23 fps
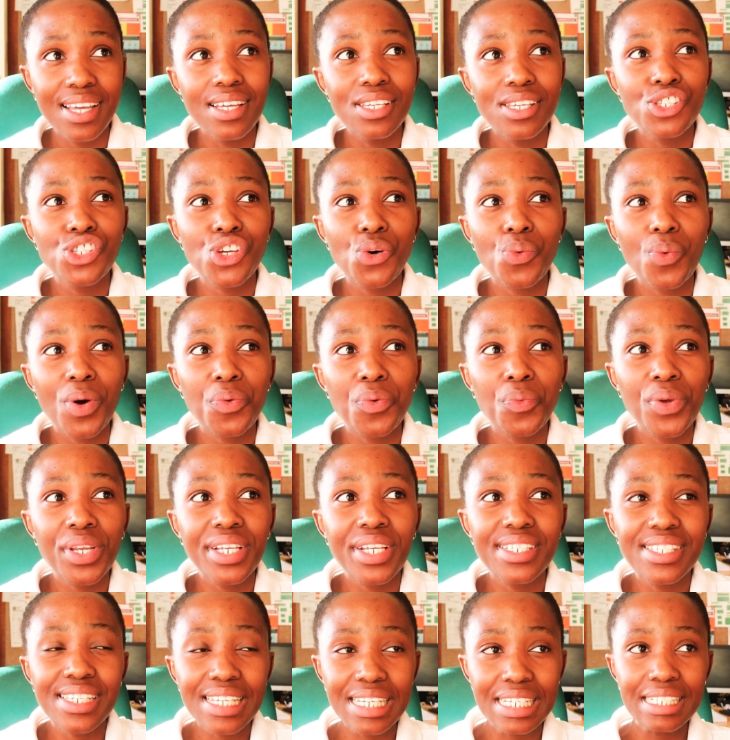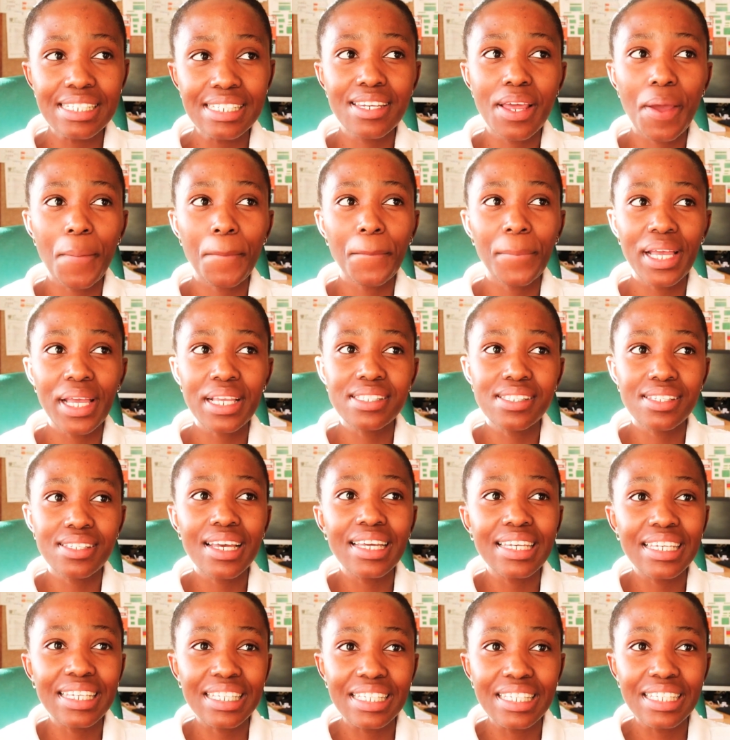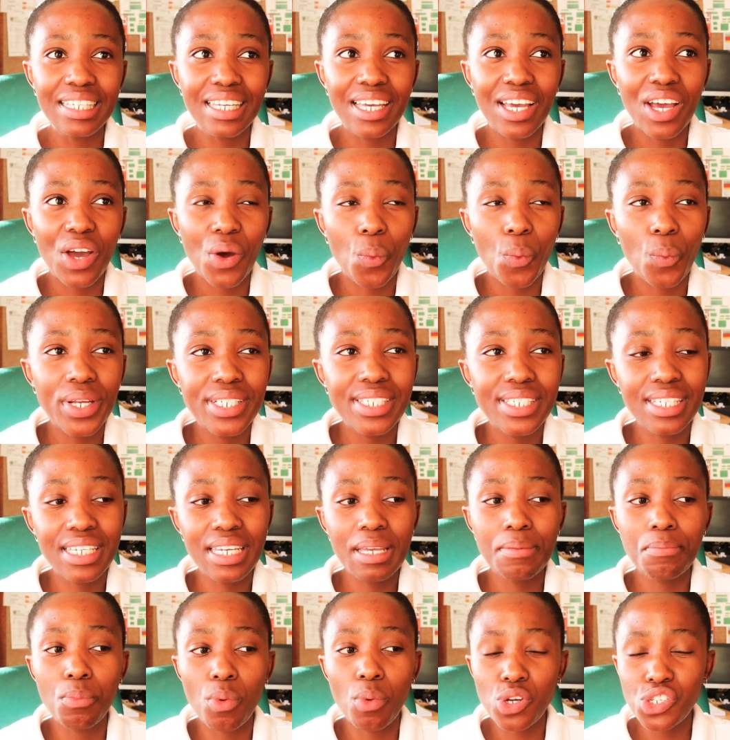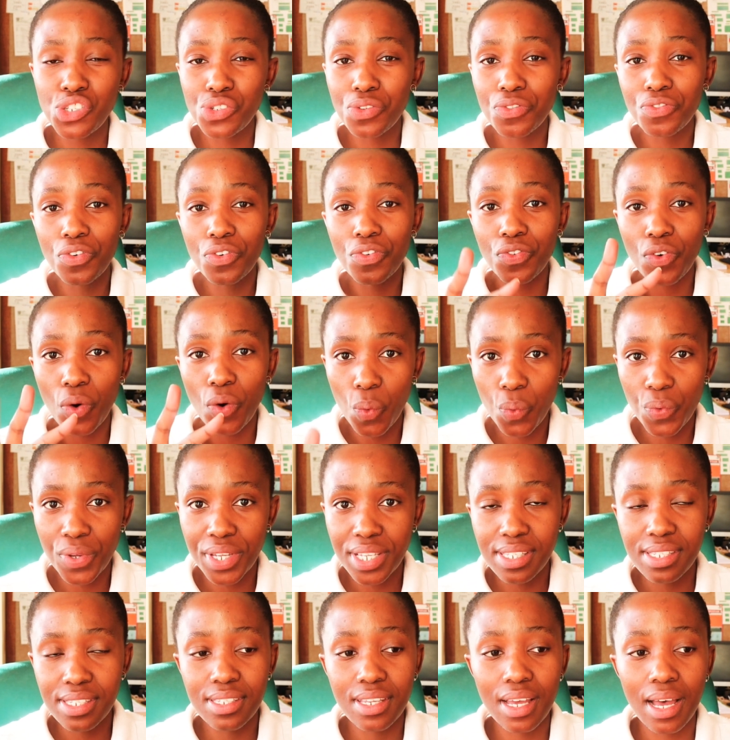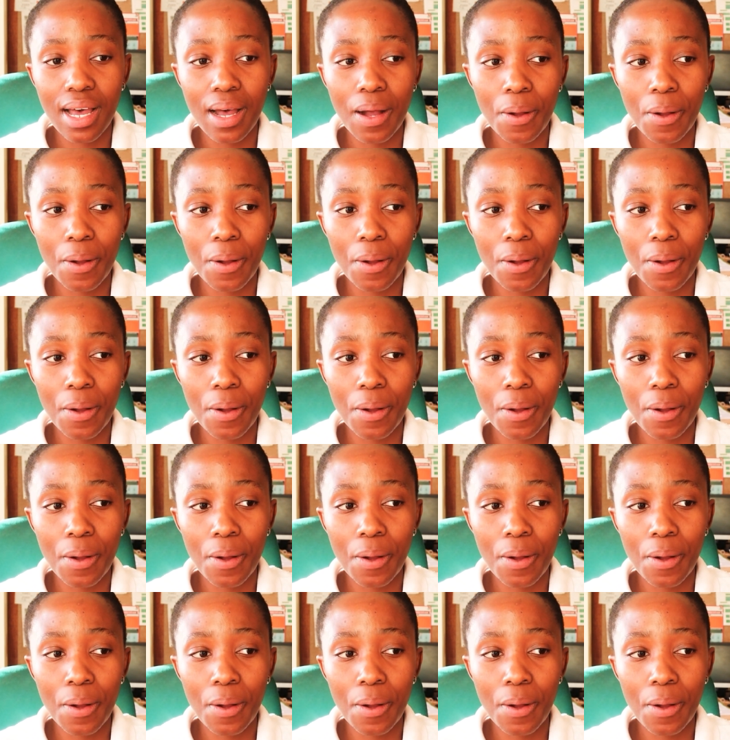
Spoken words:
So what we did, basically, we did a module for 4 weeks.